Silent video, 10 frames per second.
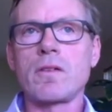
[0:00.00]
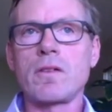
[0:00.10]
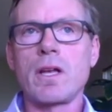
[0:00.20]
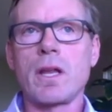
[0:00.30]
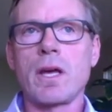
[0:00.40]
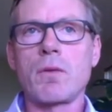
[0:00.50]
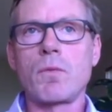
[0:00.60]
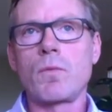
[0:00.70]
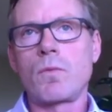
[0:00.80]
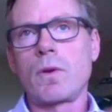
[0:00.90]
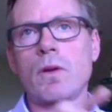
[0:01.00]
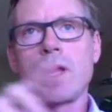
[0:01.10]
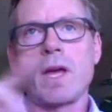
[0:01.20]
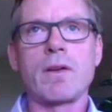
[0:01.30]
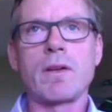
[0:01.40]
It's not like we
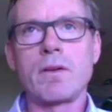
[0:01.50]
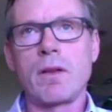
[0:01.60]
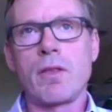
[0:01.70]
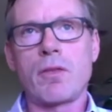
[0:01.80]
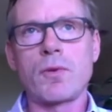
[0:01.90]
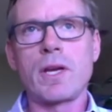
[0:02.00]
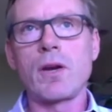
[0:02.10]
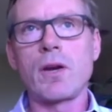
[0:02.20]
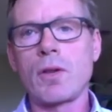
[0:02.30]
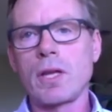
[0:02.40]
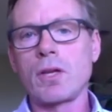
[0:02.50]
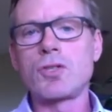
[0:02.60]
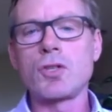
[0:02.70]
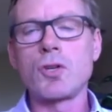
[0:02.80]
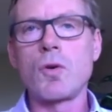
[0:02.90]
only have it in 3 or only in
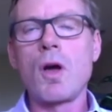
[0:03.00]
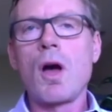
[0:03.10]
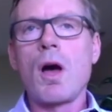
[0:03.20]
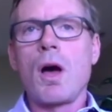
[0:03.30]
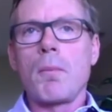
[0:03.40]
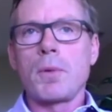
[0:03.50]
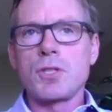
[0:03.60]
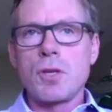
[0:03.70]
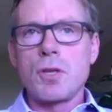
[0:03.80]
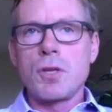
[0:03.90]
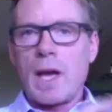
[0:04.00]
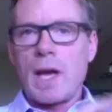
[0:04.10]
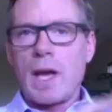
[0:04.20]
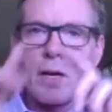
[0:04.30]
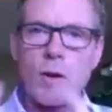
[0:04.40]
2, but we
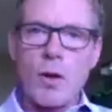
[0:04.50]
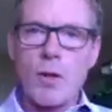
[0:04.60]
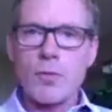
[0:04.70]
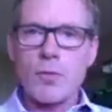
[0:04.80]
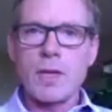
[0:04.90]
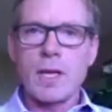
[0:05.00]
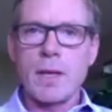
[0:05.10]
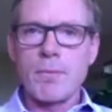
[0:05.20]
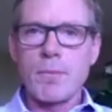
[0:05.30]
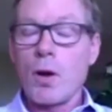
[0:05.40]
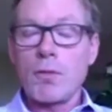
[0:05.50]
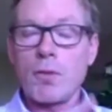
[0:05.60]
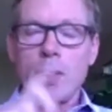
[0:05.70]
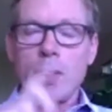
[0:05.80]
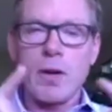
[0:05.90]
have it in all 3,
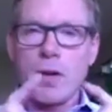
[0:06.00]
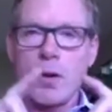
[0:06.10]
in all